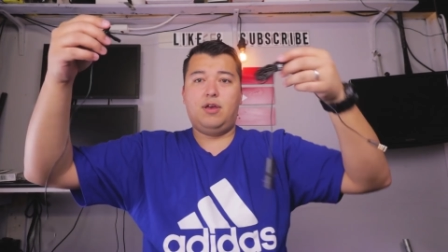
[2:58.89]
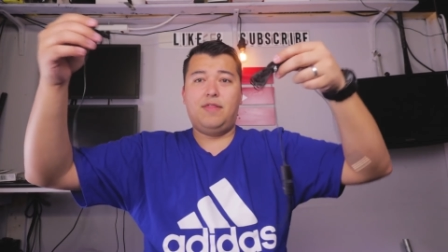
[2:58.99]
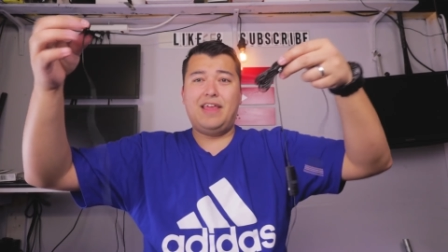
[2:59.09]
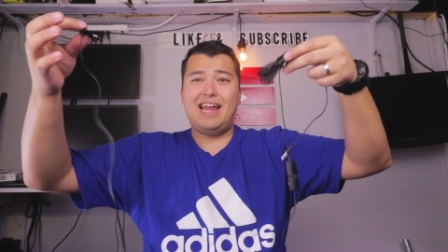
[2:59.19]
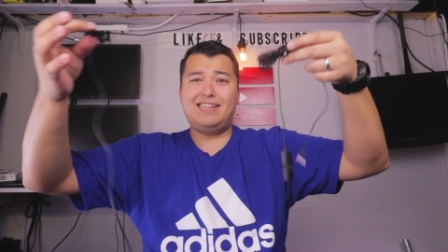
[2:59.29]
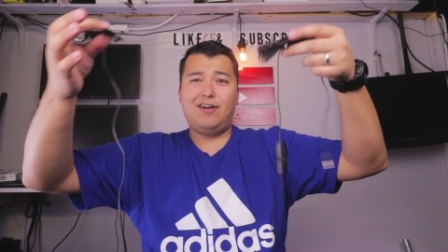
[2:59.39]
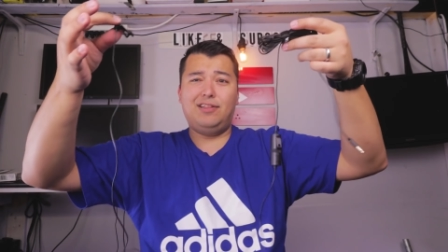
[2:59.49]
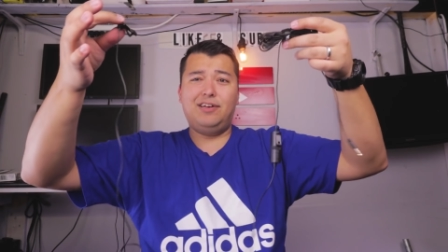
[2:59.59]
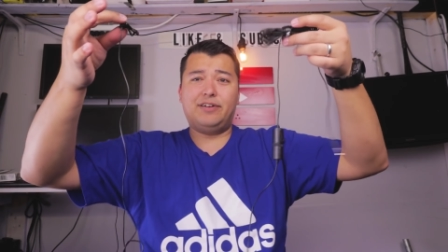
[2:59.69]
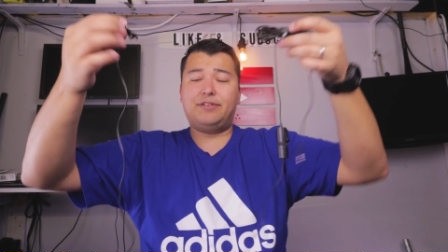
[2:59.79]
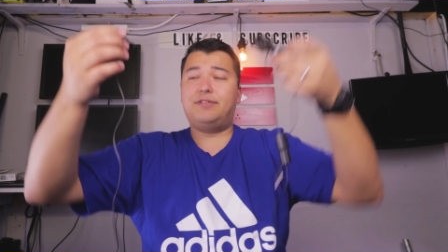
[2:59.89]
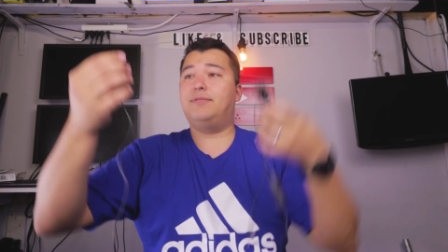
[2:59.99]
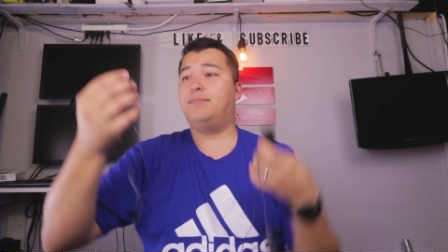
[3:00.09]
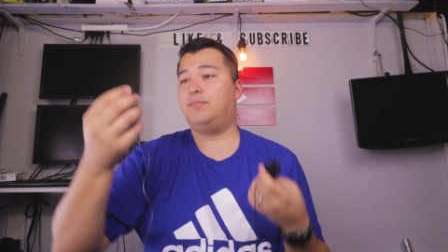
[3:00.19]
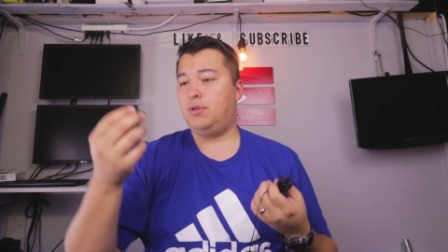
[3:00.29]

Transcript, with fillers: And that is how it looks.